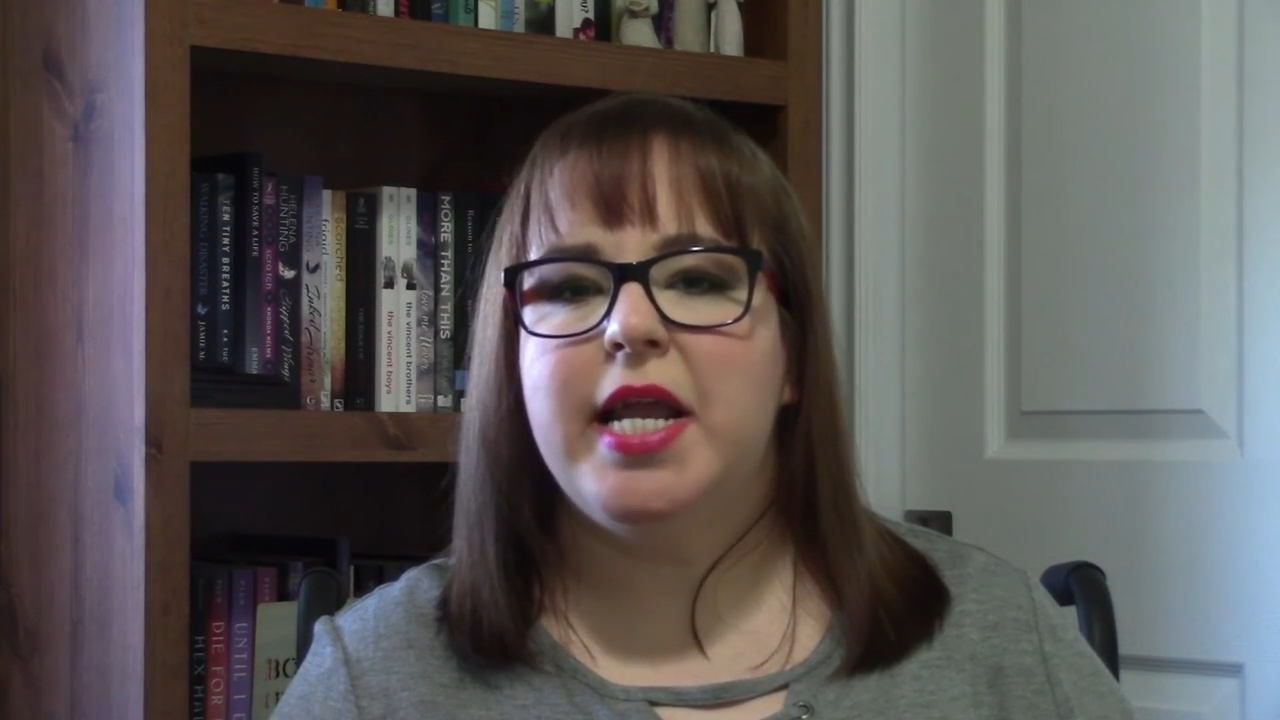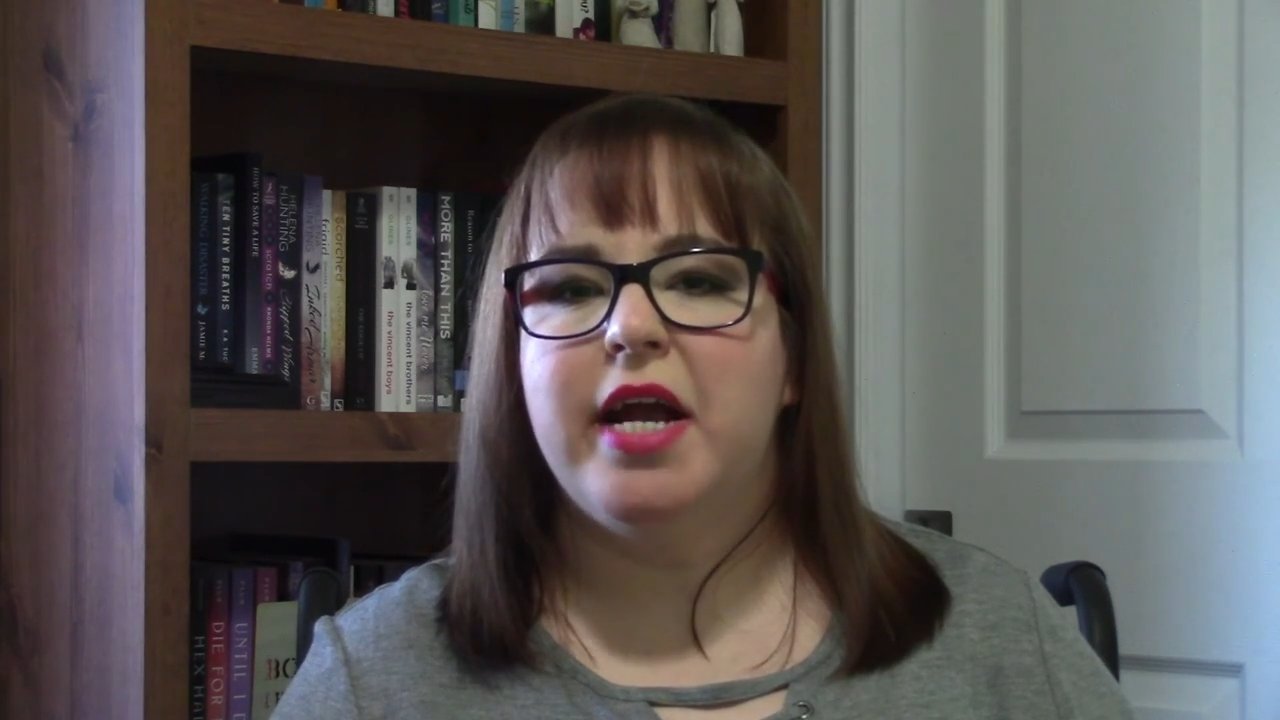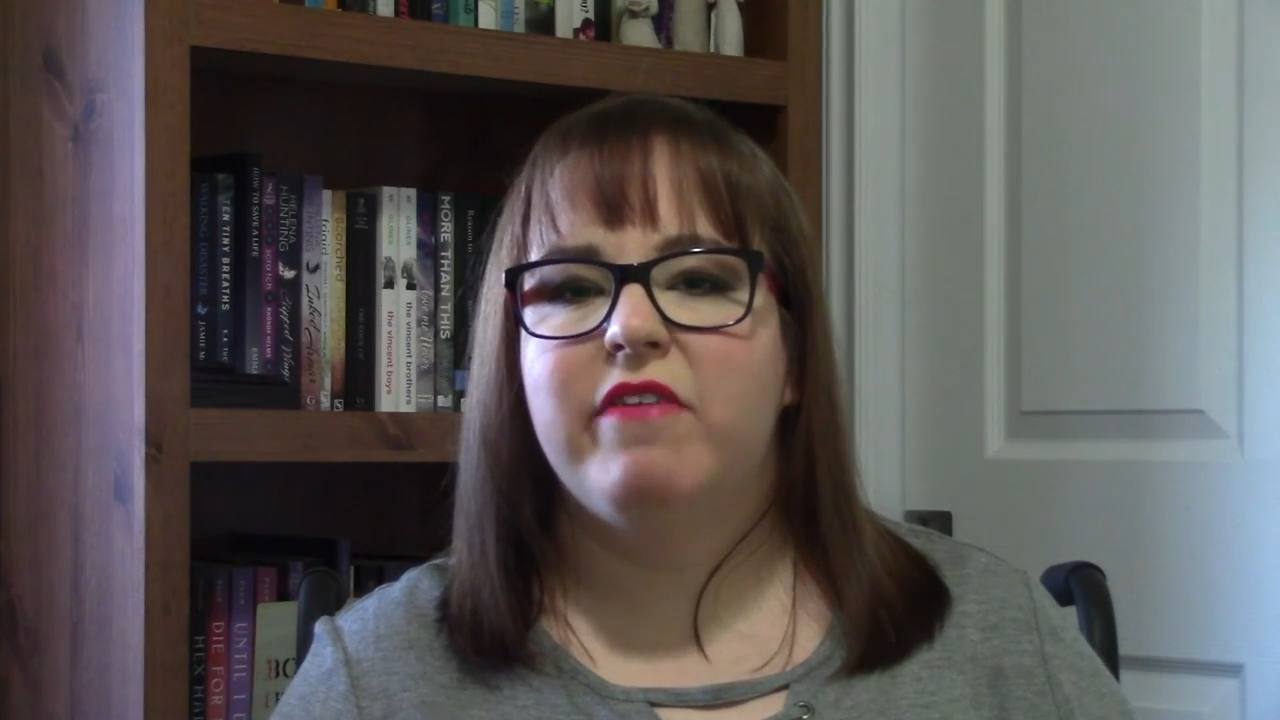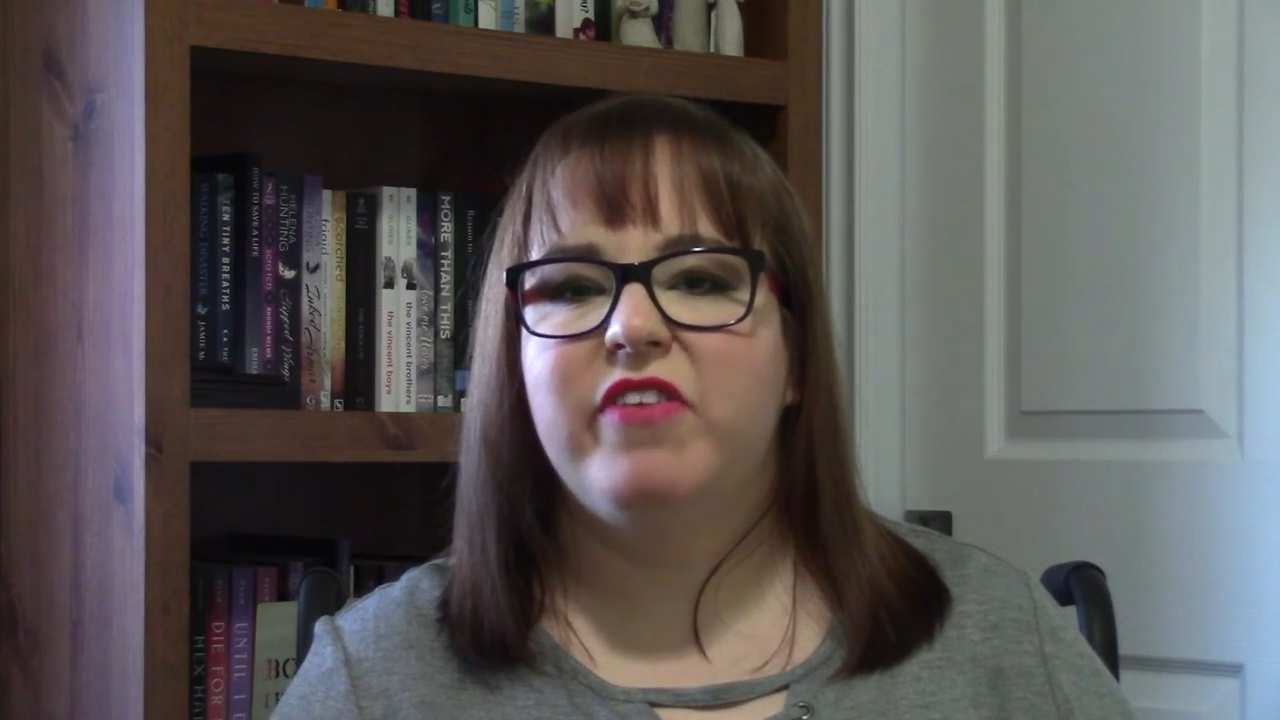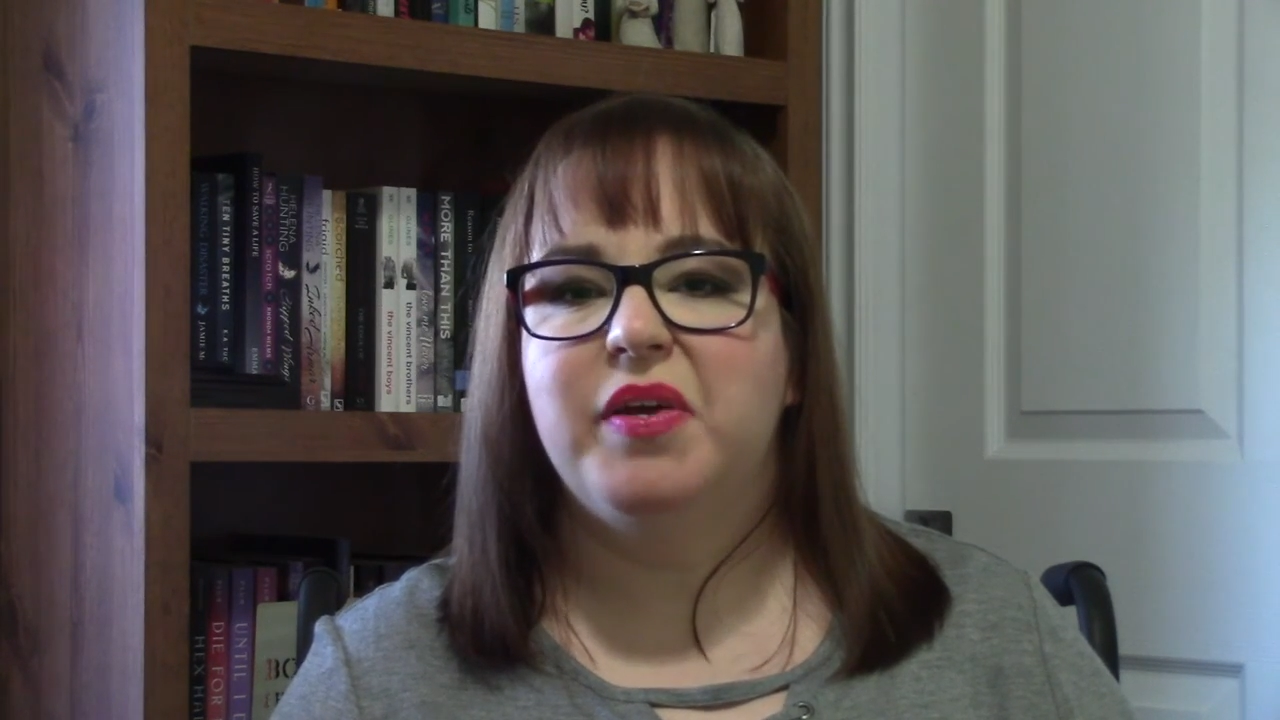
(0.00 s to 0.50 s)

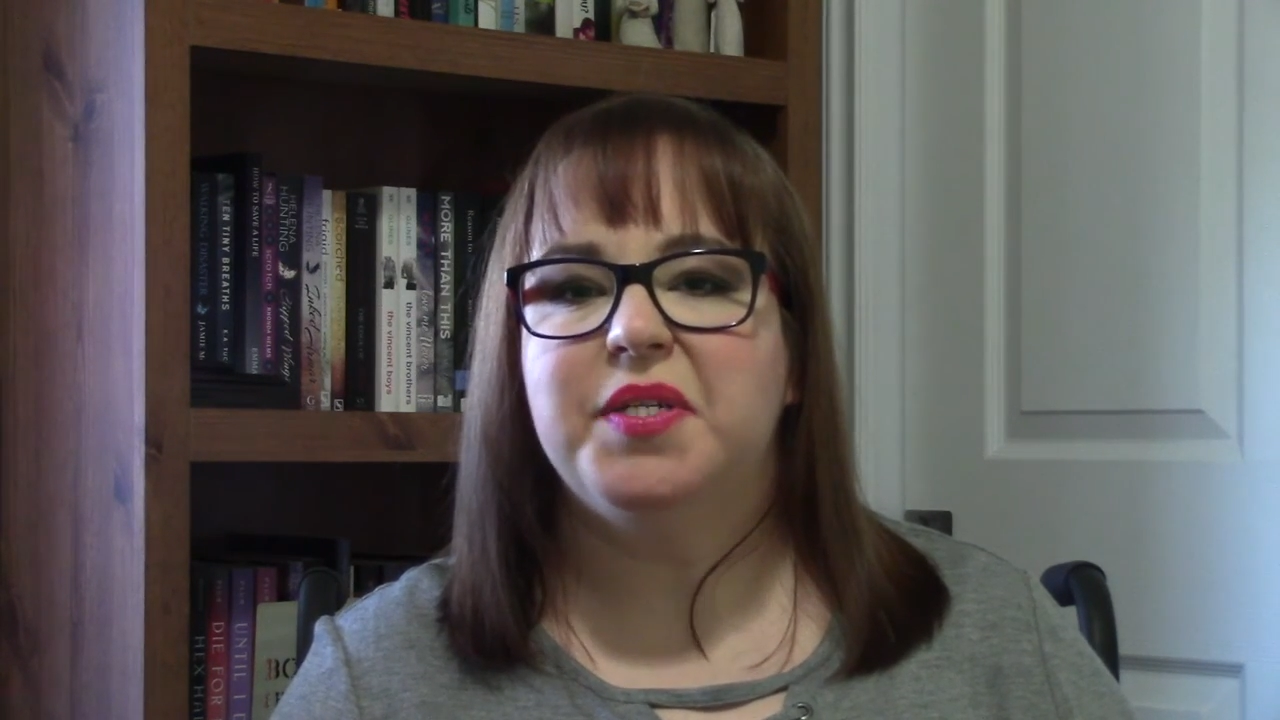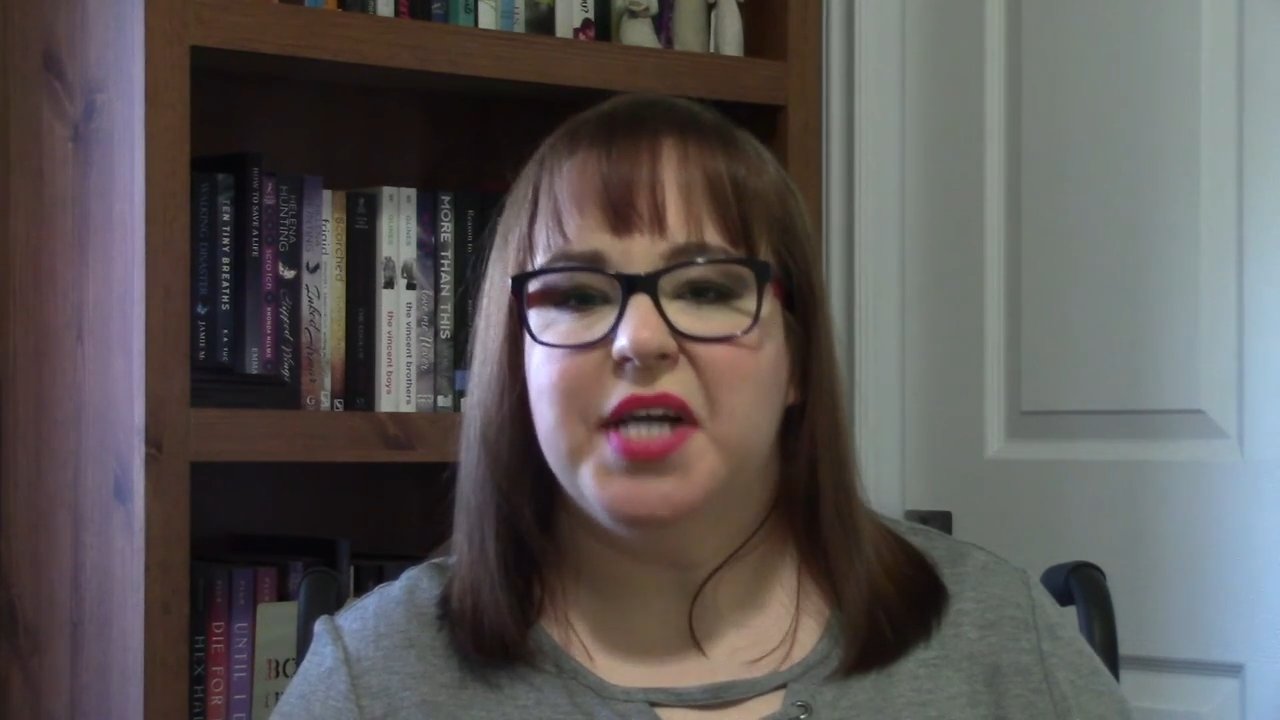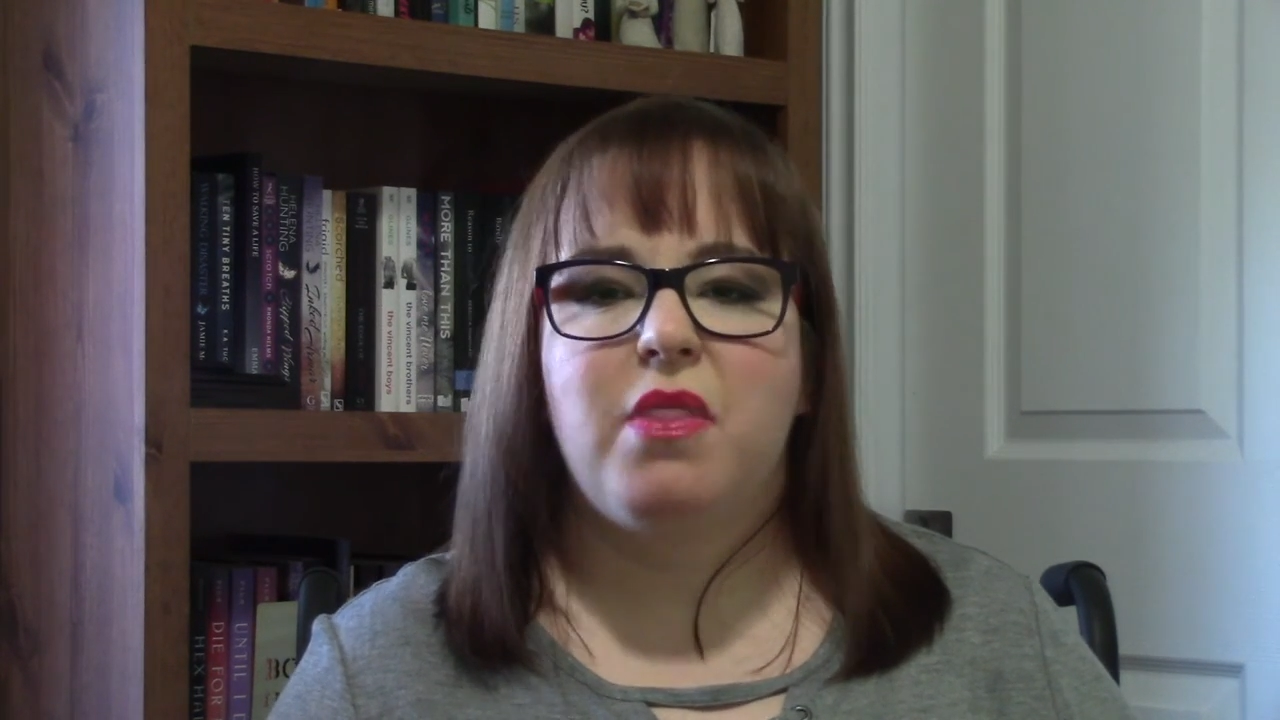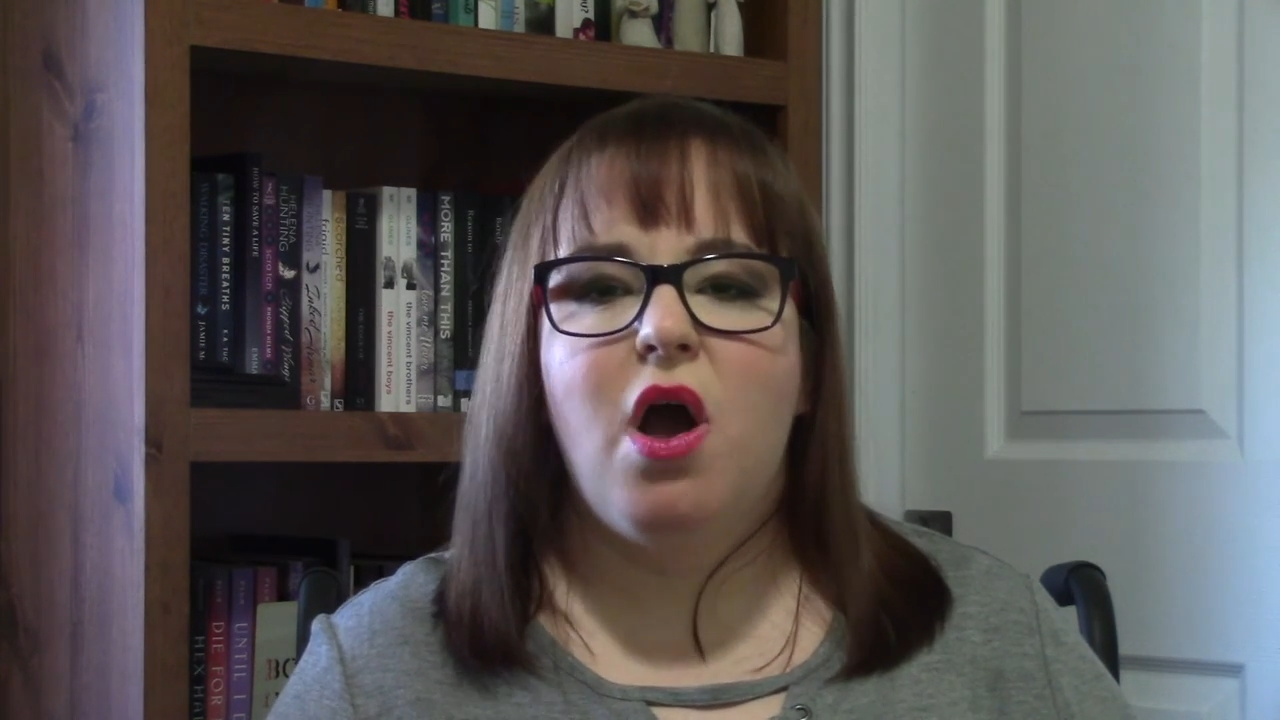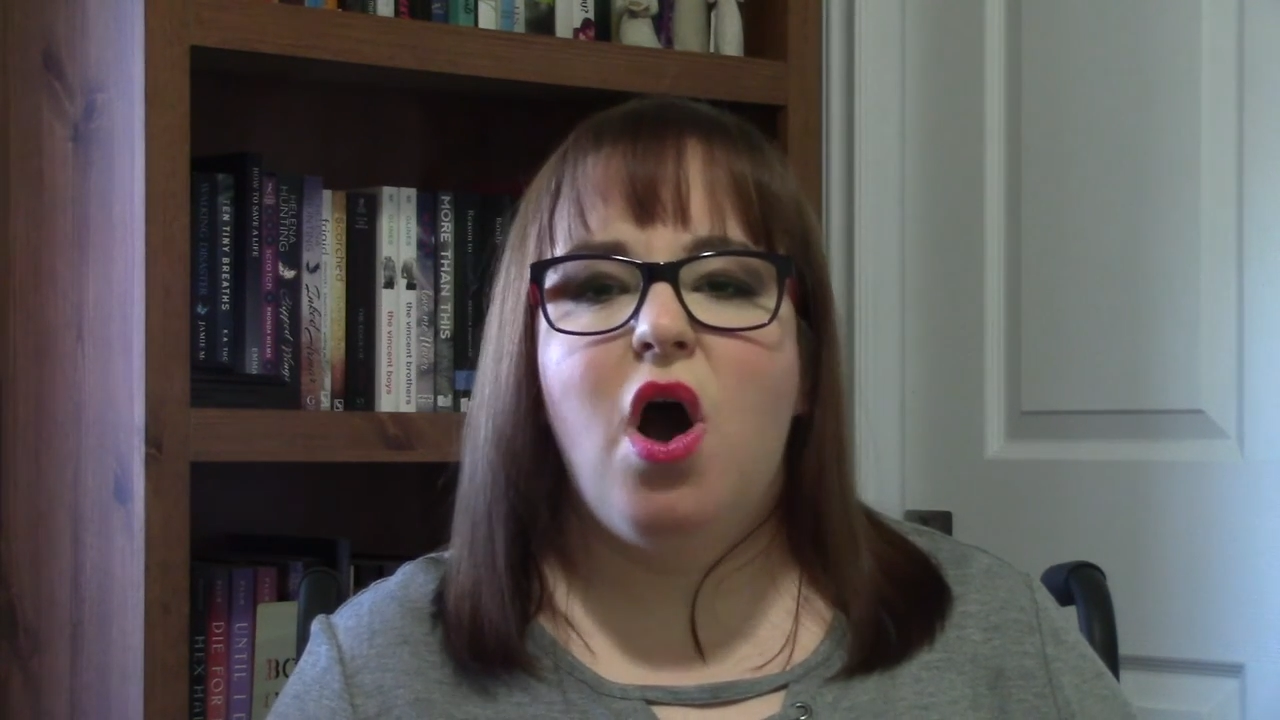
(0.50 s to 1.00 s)
near future,